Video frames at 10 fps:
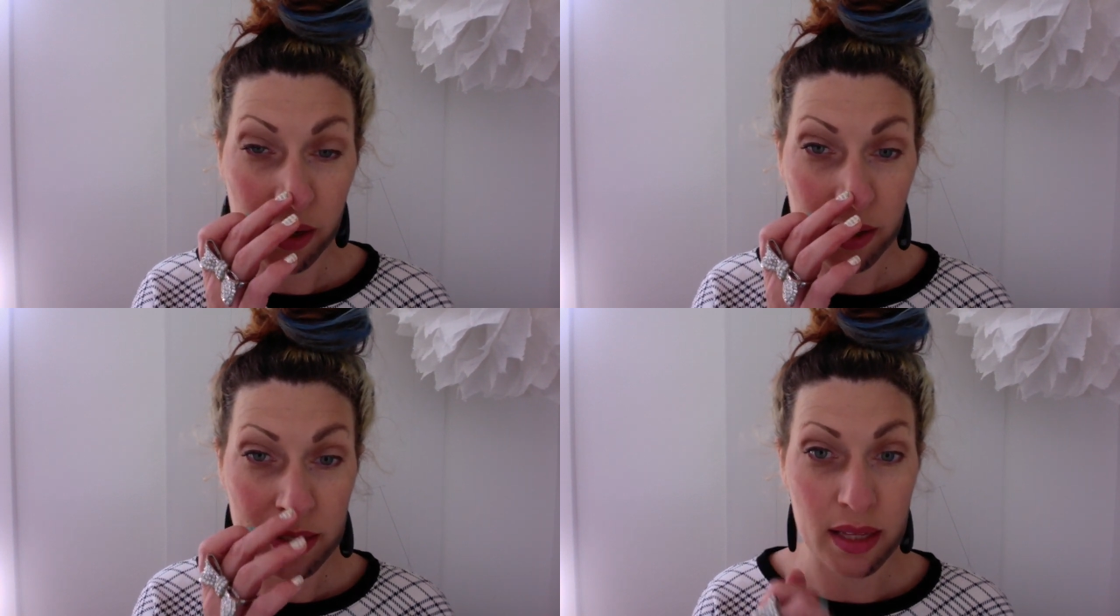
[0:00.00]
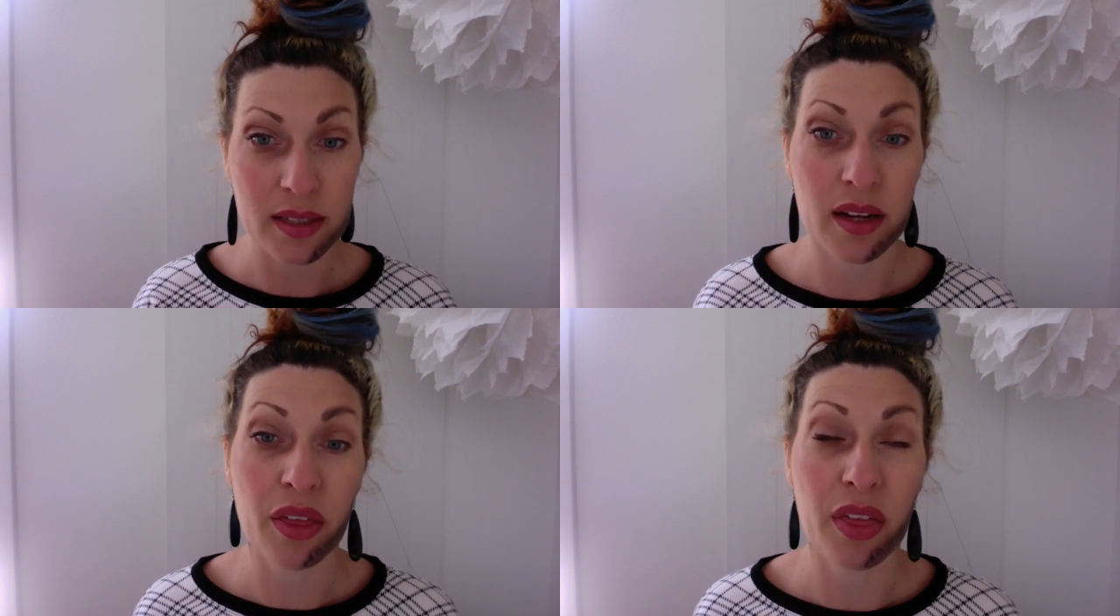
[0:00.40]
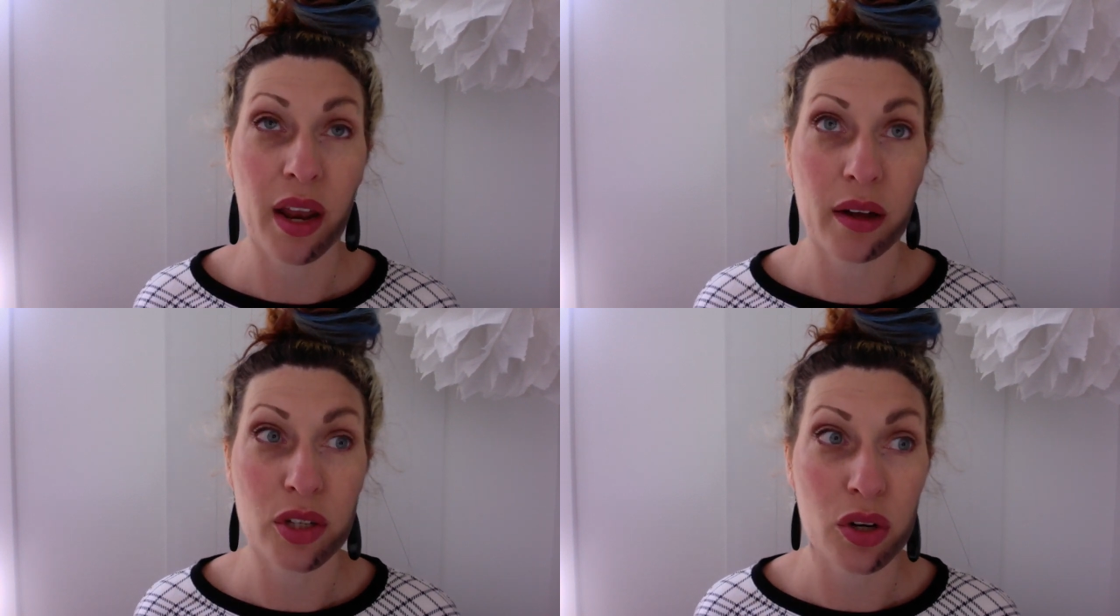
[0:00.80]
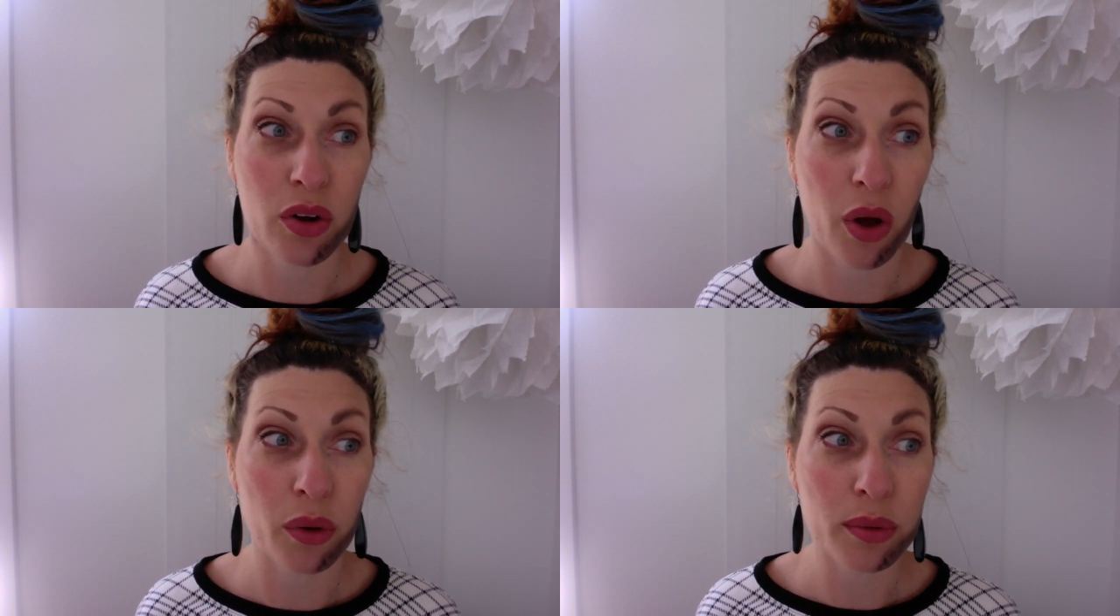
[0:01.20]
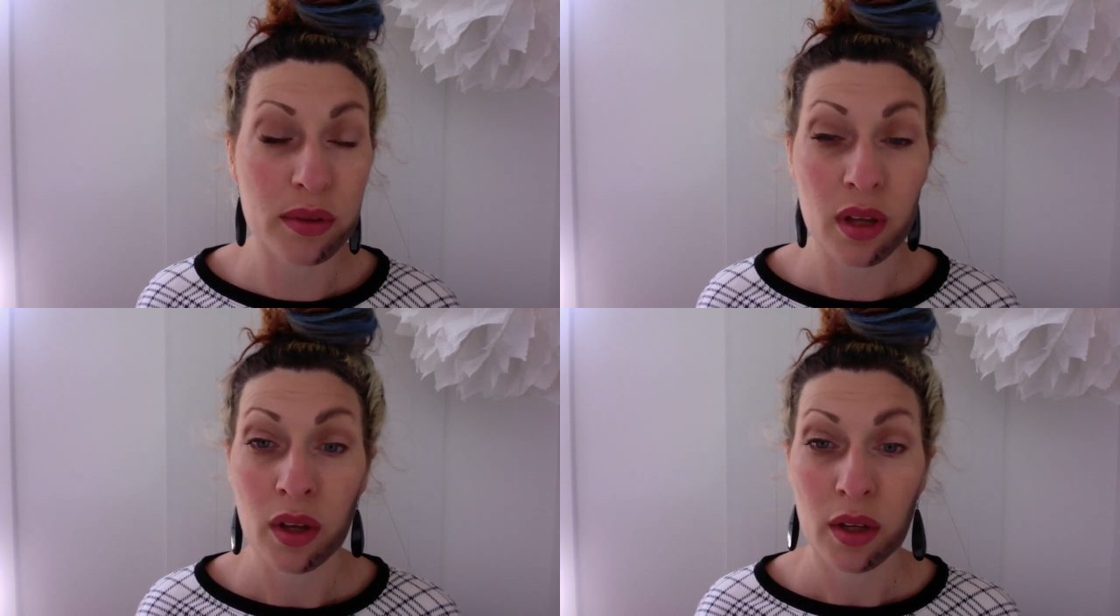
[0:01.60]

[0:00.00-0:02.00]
because that's gonna thin out your nose.